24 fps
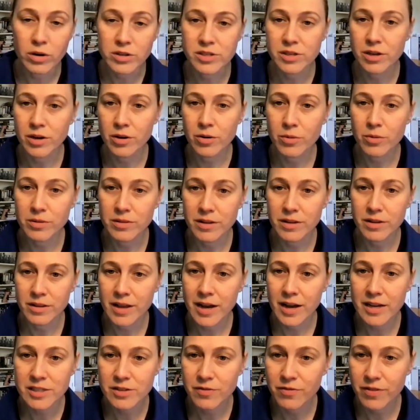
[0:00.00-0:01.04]
so in the
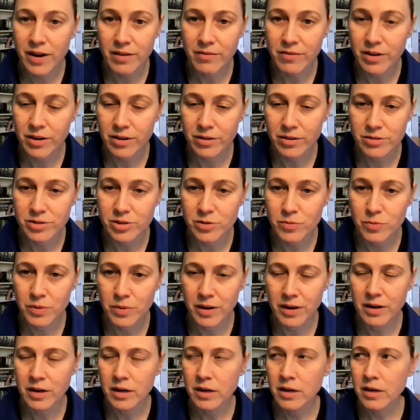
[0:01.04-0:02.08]
last 5 years,
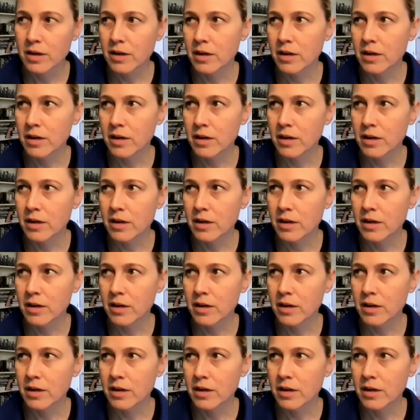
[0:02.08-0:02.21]
but